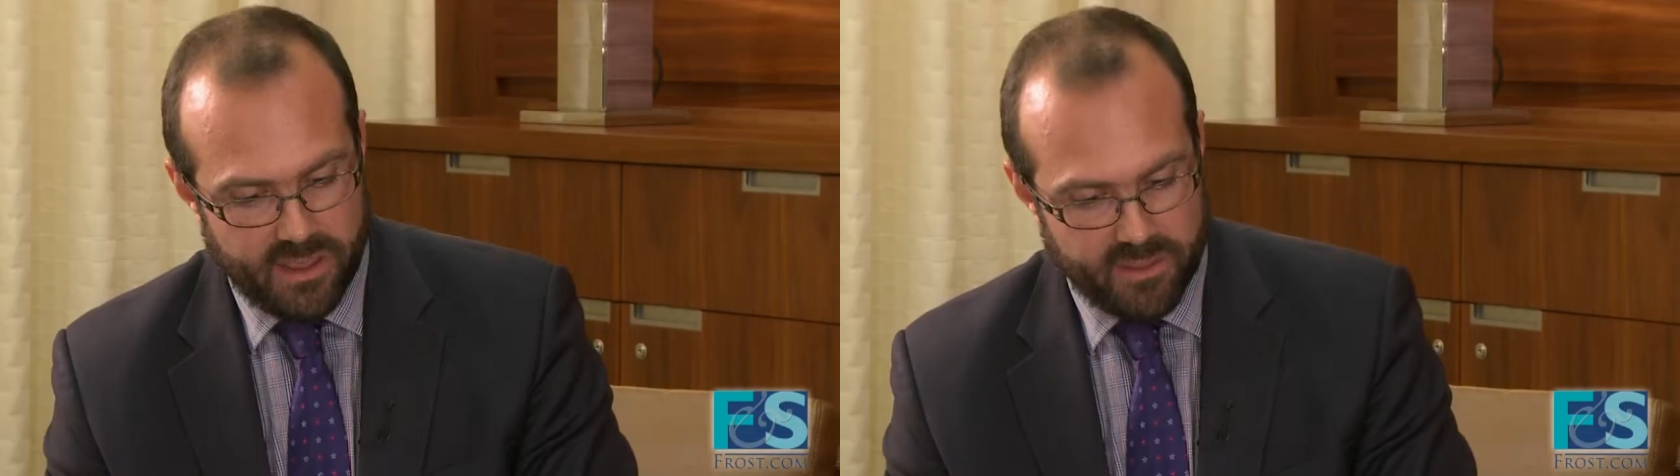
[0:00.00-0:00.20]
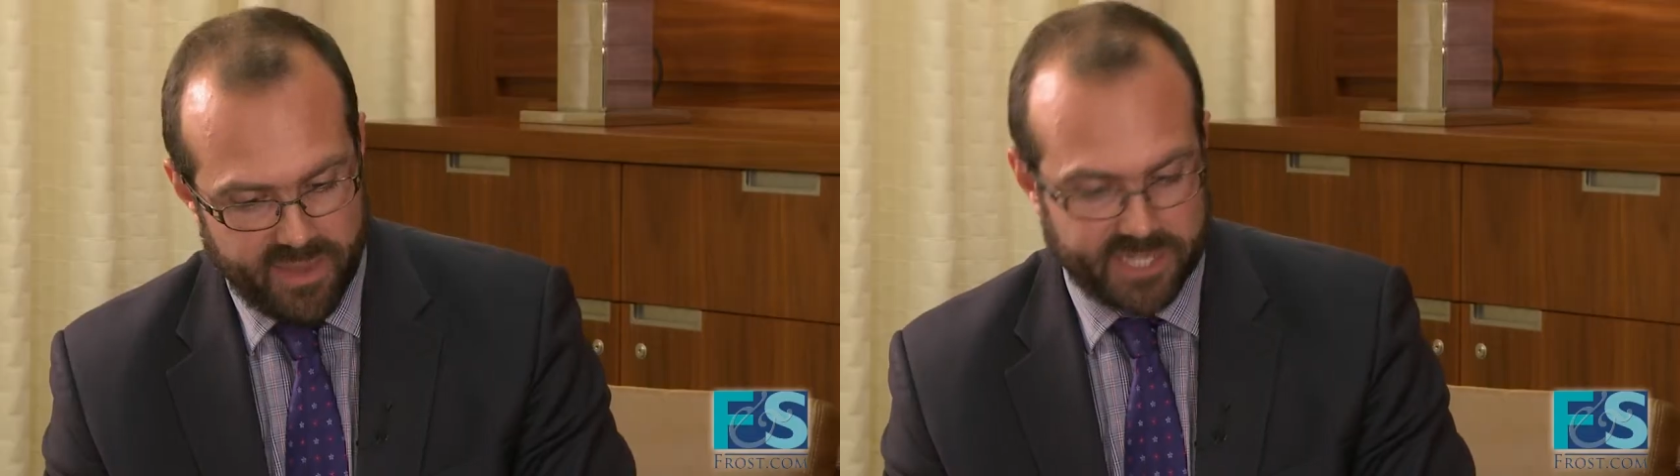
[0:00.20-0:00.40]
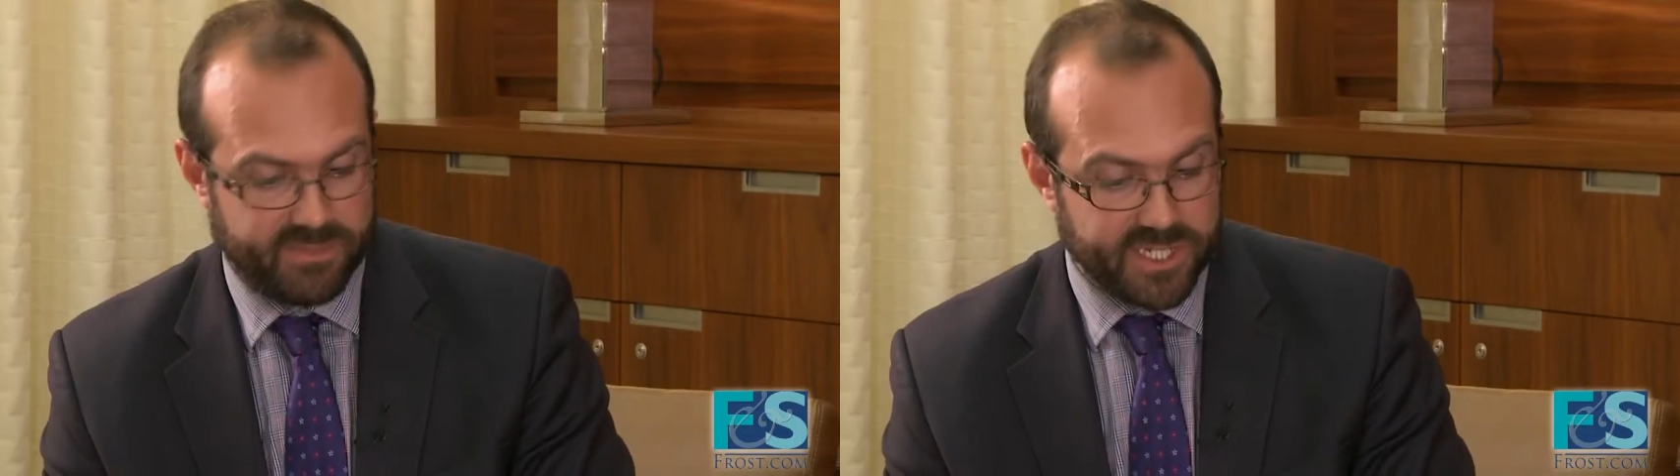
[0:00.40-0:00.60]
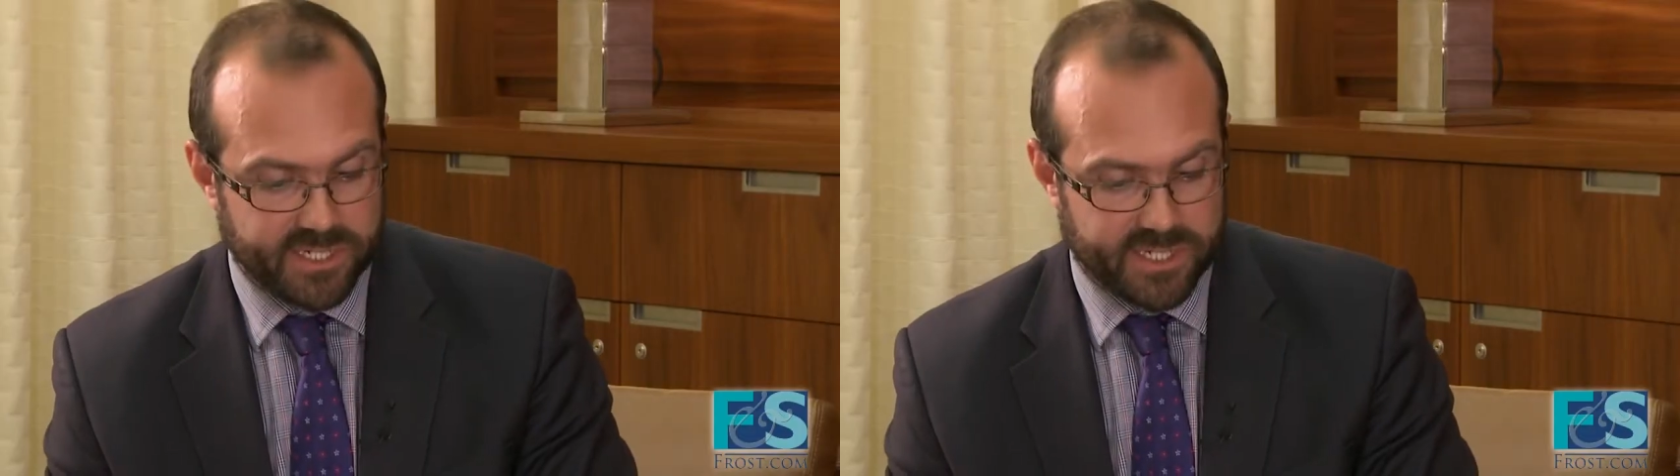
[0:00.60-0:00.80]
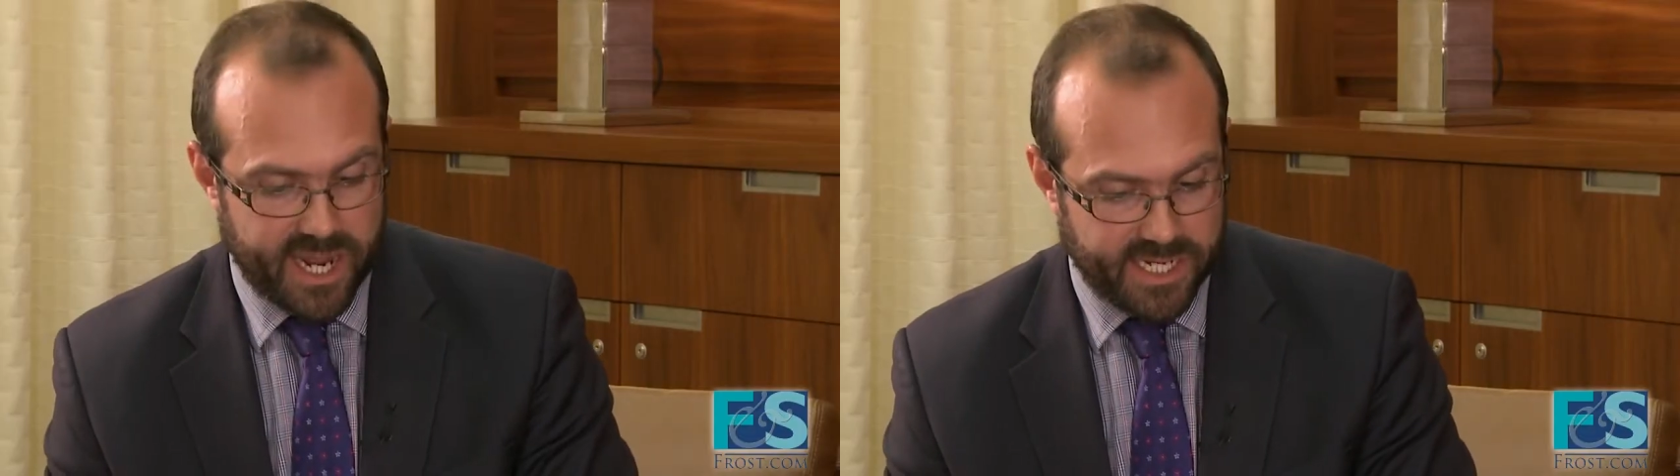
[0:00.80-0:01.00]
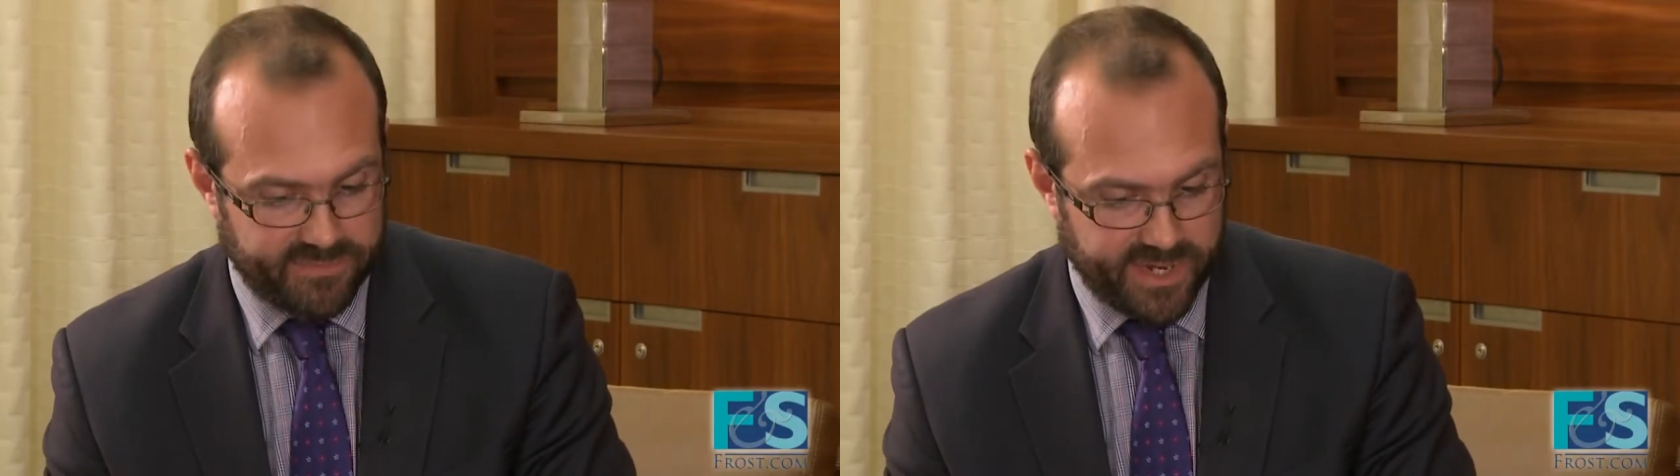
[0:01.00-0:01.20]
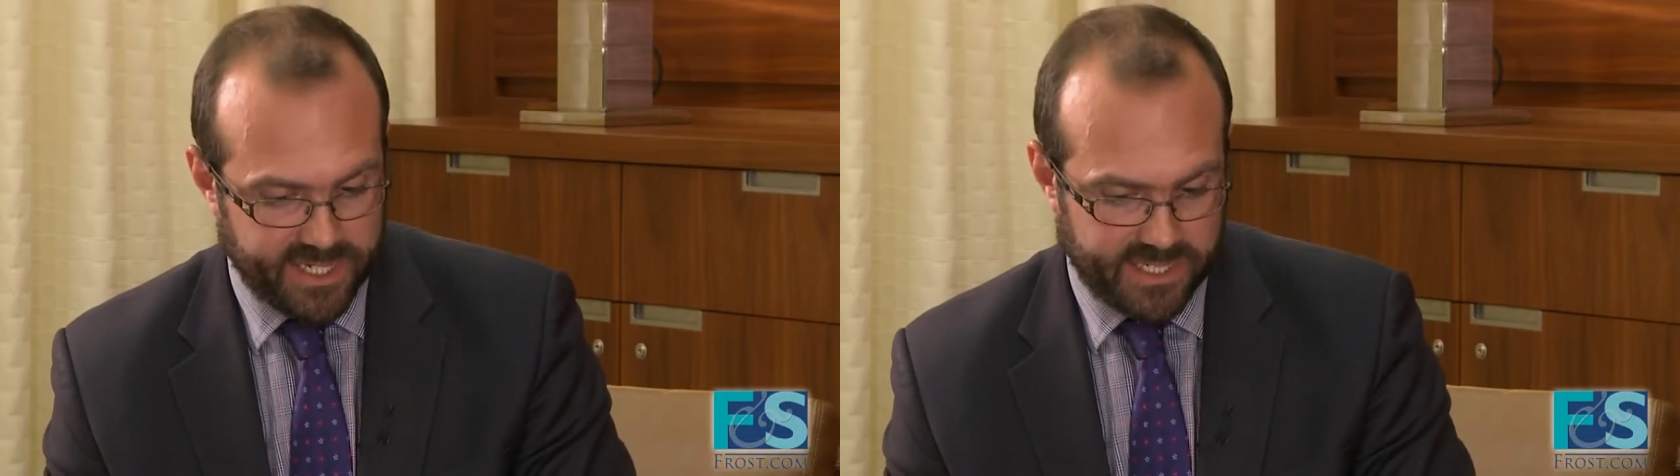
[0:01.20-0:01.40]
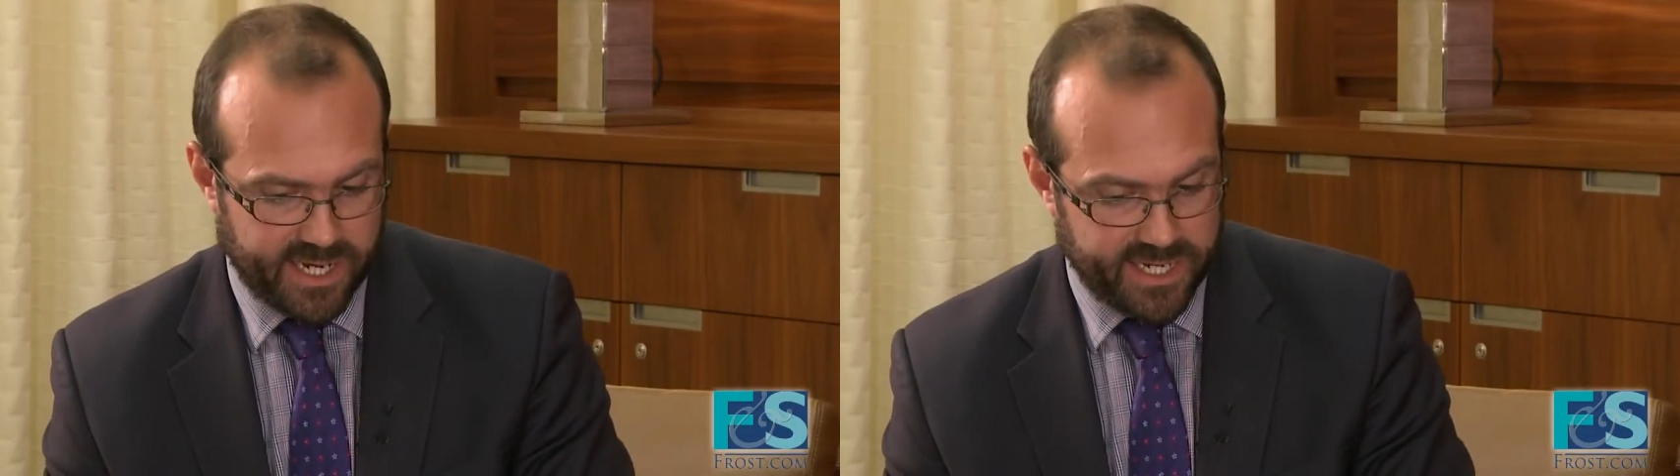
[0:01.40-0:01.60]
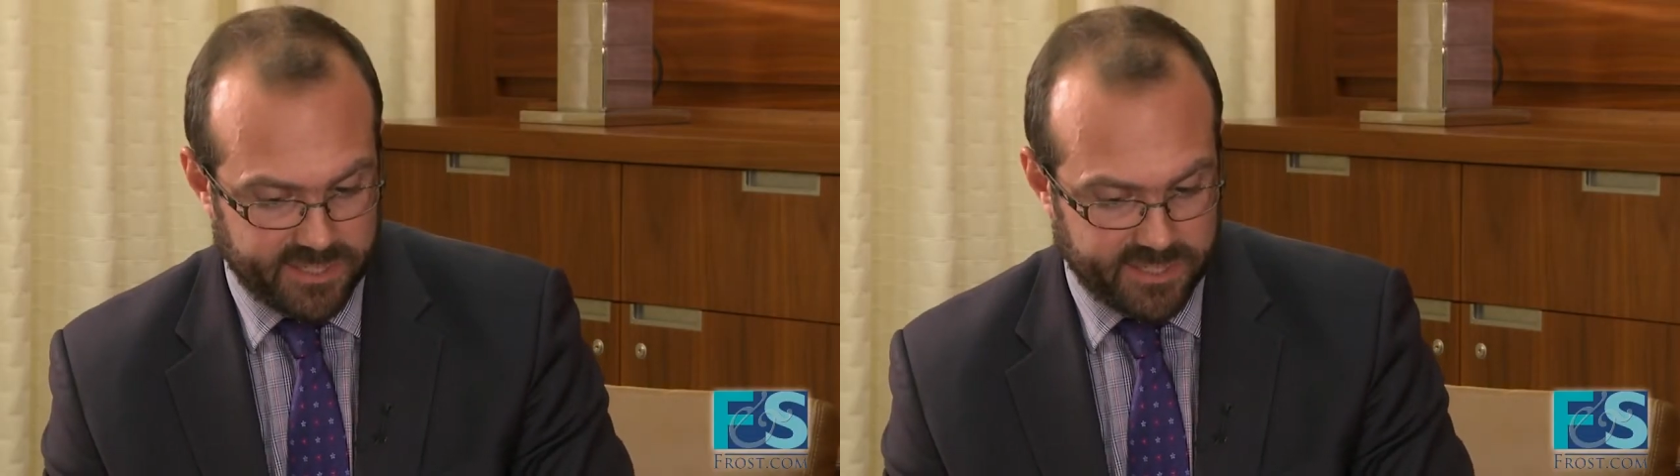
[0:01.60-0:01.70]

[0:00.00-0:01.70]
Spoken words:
The best business case for iHSA